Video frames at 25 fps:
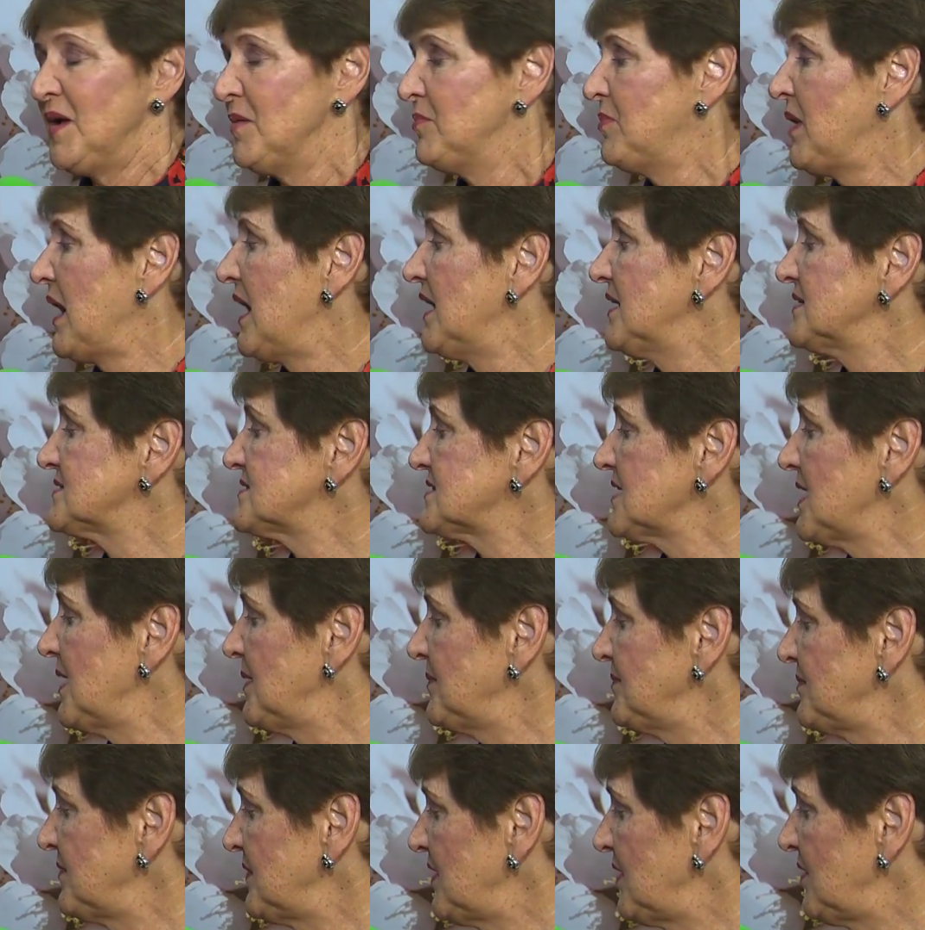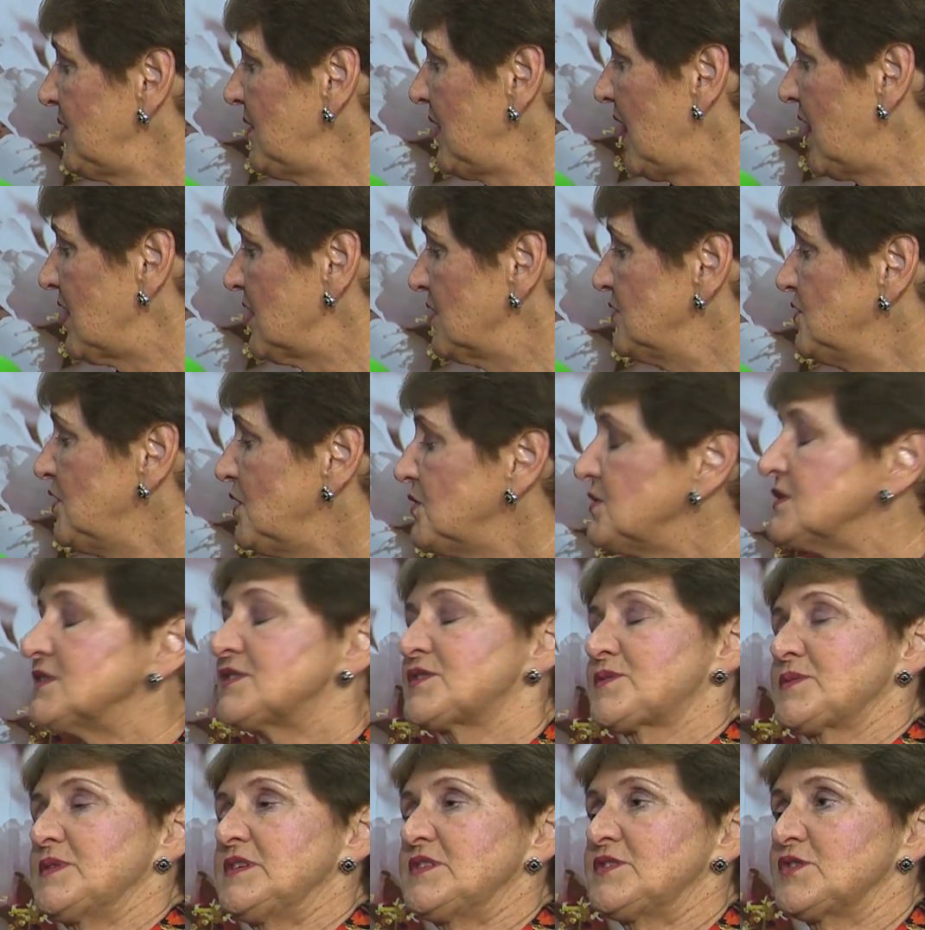But our
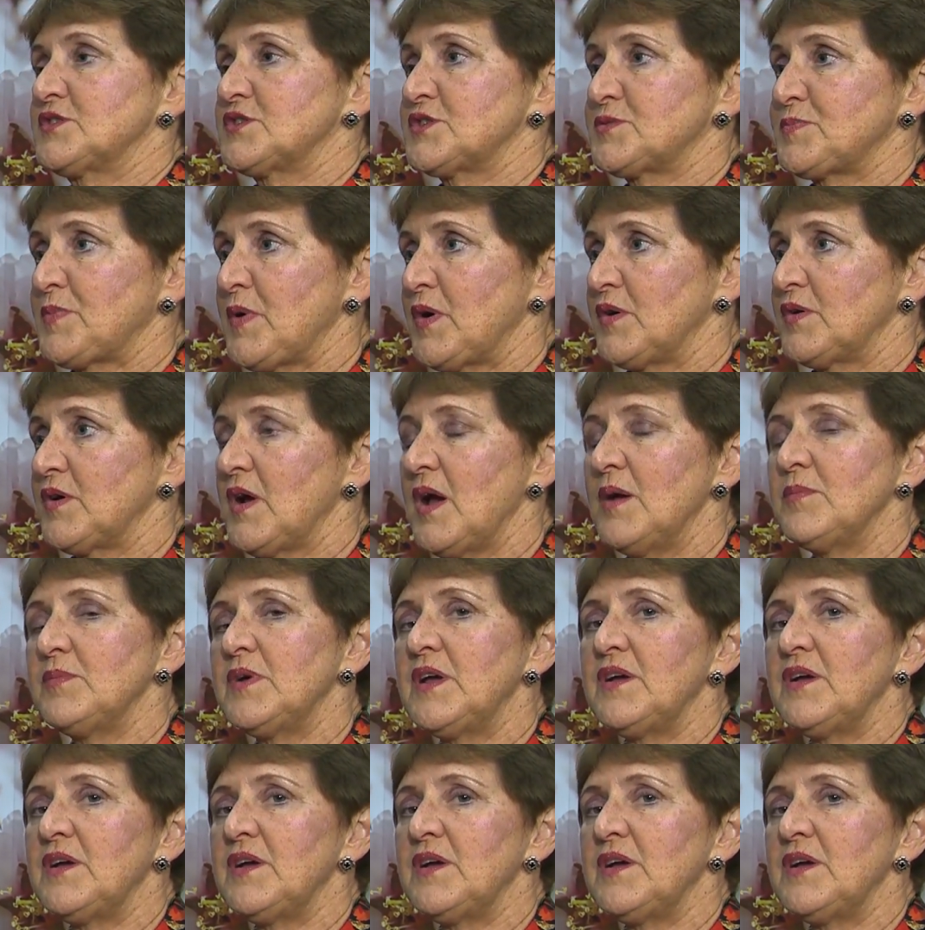newest research program,